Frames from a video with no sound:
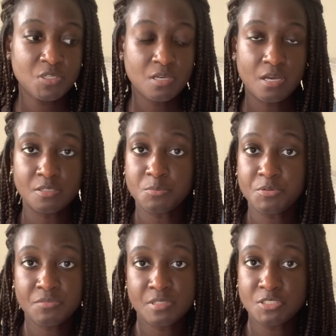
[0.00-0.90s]

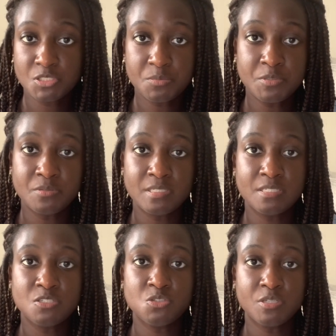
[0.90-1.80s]
underprivileged
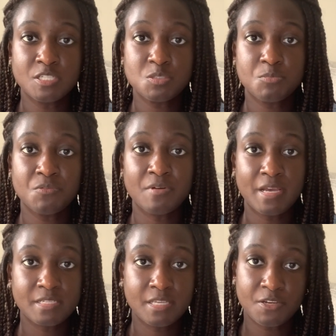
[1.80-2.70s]
communities, you get to
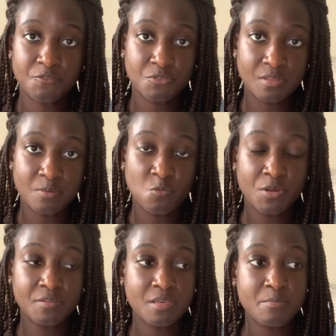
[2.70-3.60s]
provide care for them
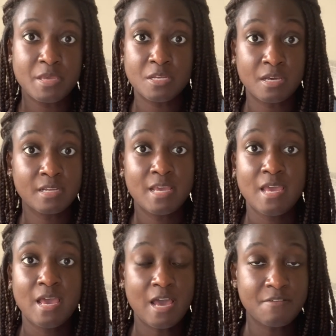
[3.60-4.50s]
where they may not
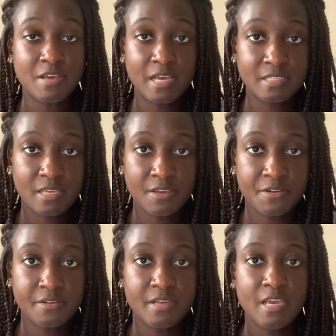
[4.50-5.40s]
have had
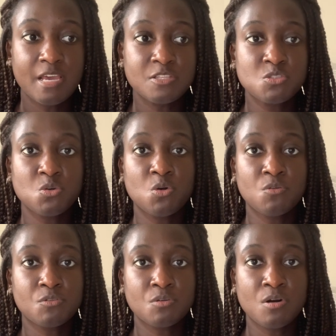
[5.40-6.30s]
care. And so
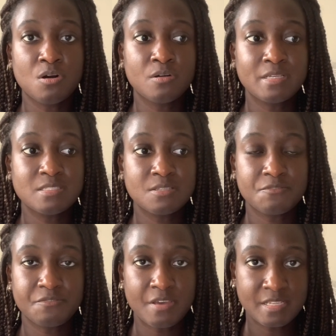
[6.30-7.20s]
overall, it's a
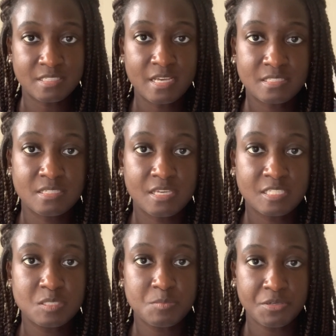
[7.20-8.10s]
fantastic
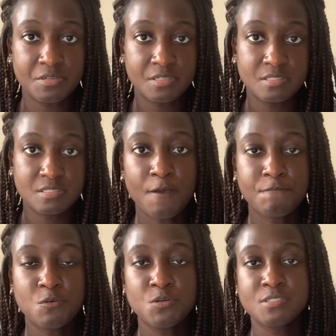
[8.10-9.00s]
experience. Of
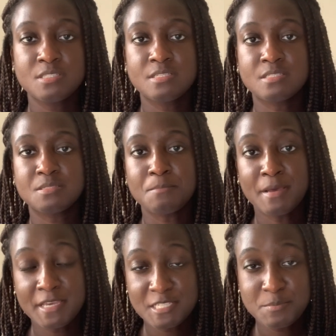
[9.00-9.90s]
course, this is
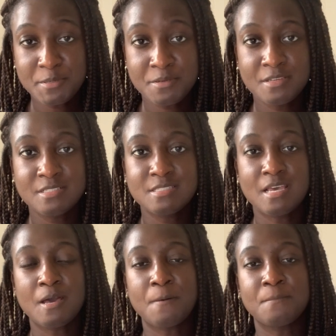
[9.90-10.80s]
my experience,
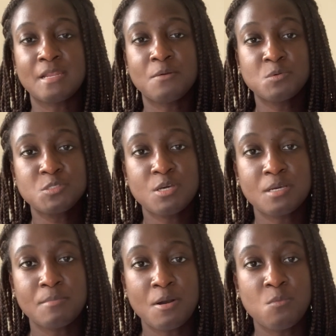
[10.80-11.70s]
but I will talk
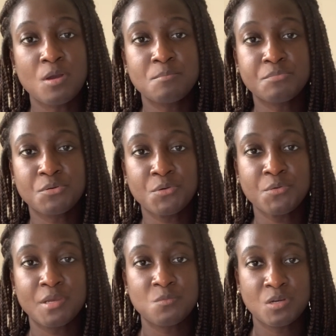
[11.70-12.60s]
about one pro
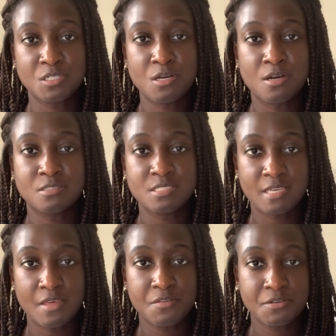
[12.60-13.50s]
and one con
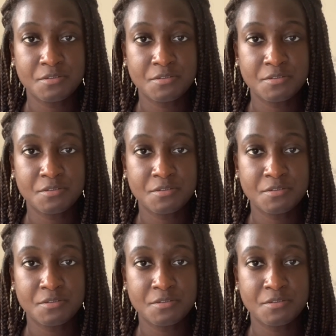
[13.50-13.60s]
together.